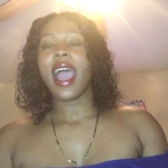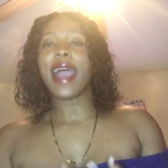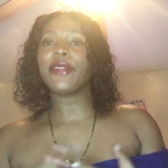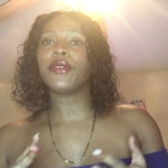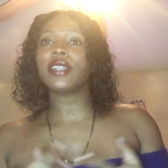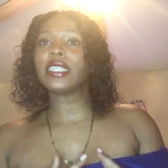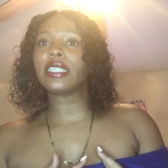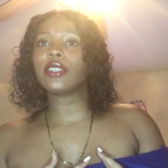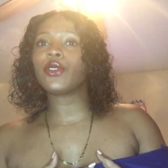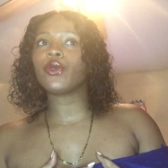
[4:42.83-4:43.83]
I don't
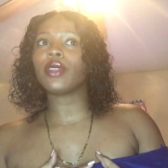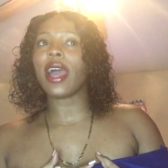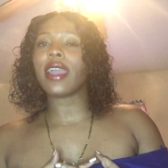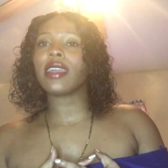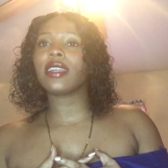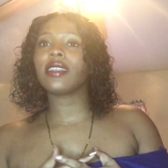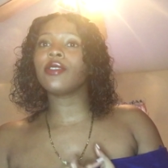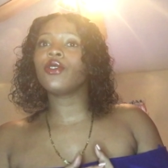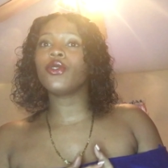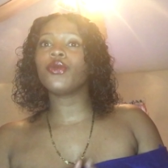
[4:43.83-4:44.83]
listen to, like,
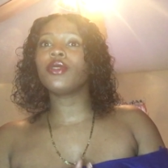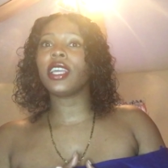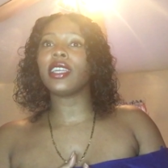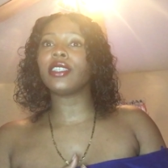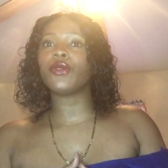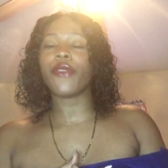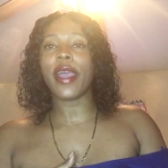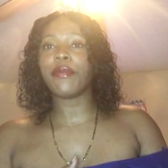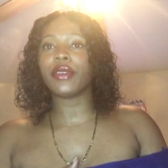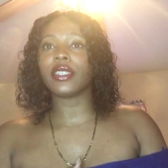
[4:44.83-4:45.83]
these New Days
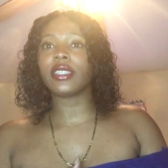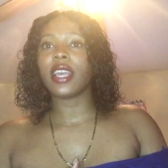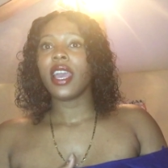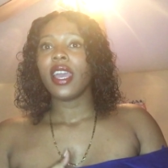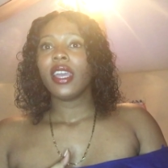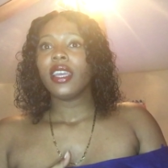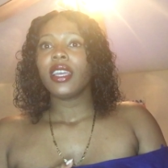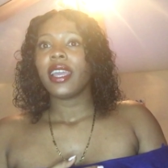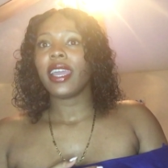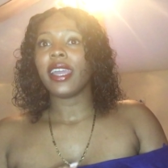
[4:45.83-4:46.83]
rappers
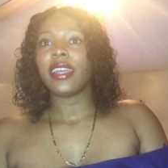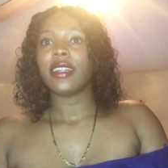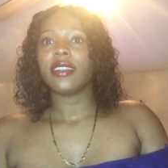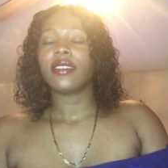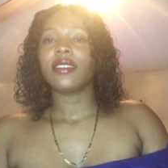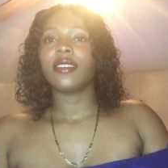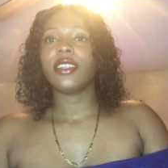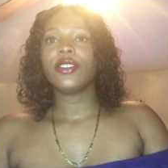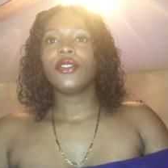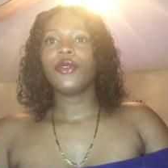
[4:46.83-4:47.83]
and
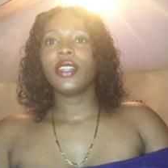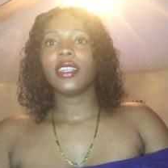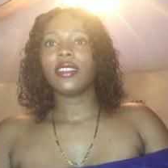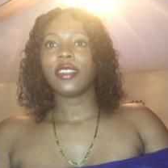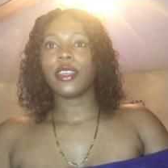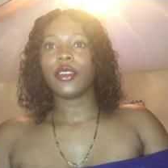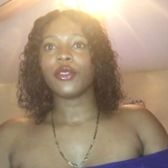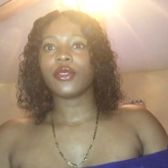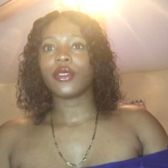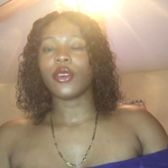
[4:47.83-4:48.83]
these New Day
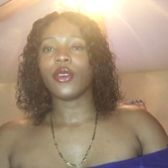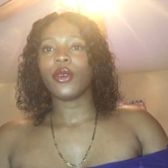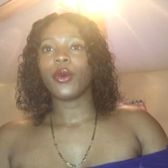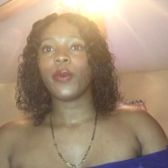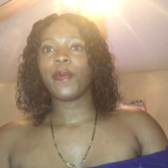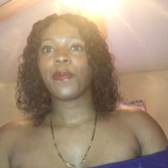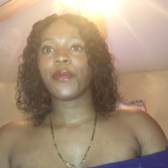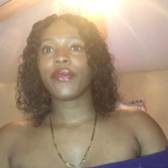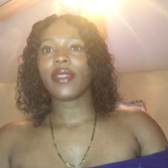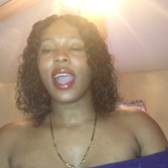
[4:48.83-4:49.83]
singers. So
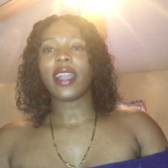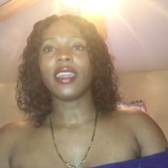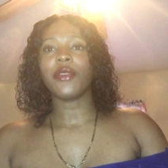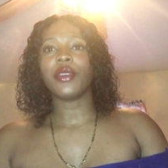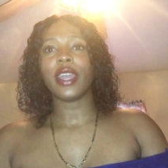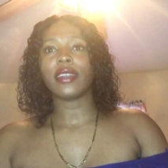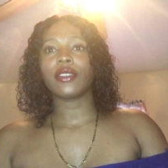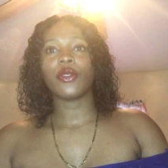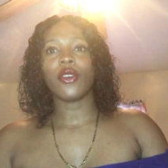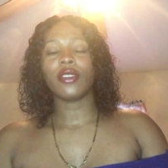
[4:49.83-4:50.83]
I can't
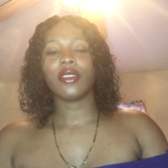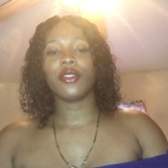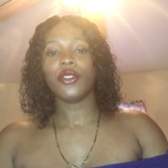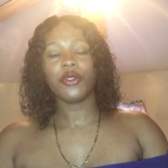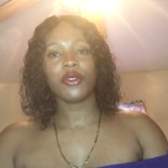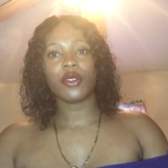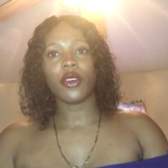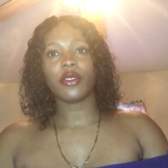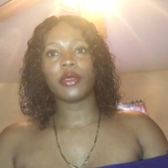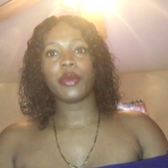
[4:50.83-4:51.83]
react to all the new
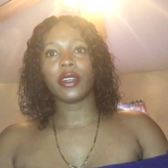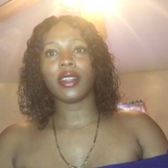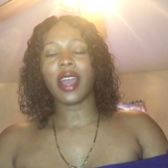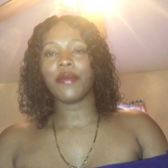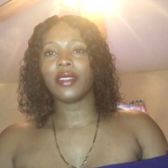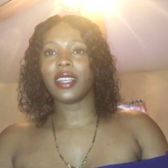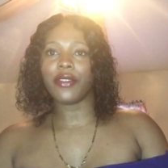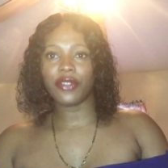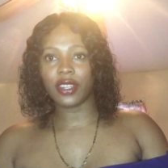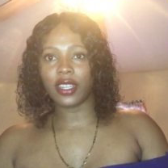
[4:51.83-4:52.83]
songs, but I'm
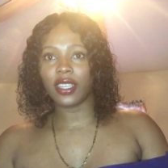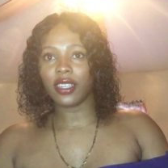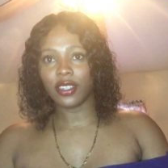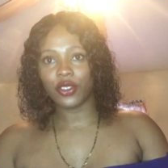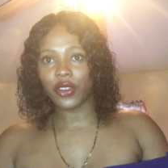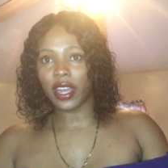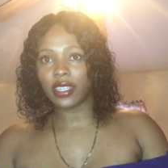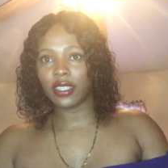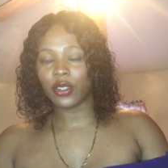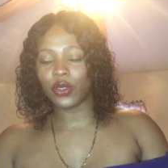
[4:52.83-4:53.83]
definitely gonna try
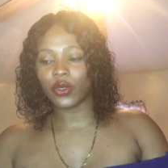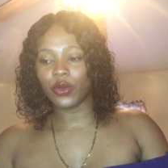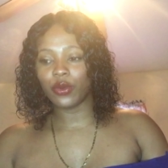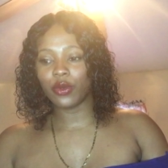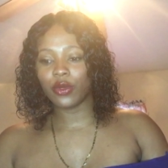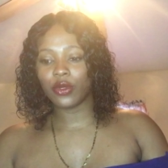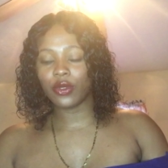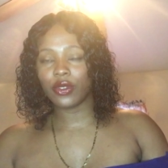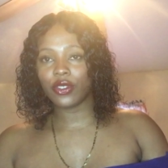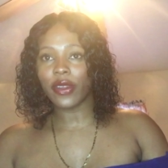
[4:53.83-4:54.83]
to
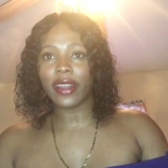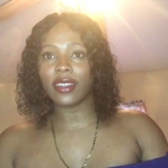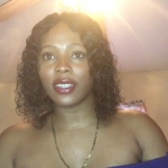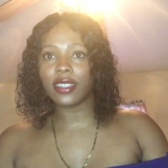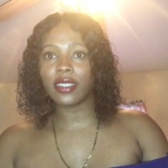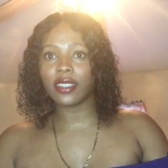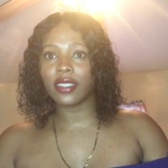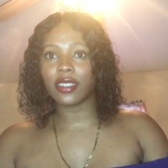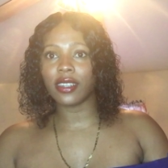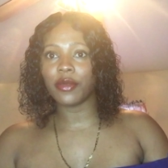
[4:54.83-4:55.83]
try to listen
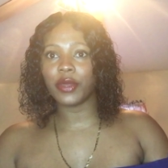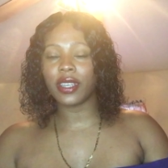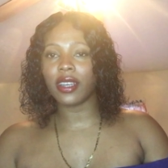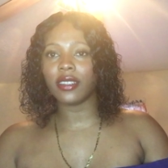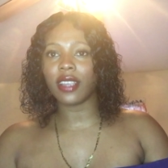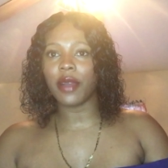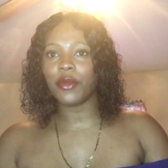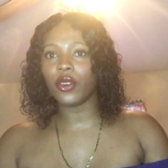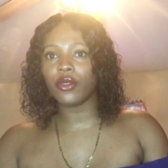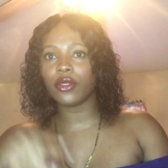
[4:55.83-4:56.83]
to them because I'm
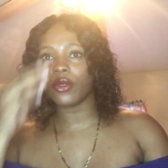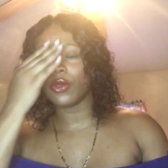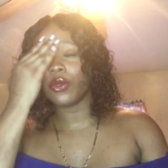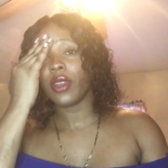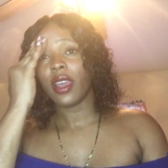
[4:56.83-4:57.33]
old school.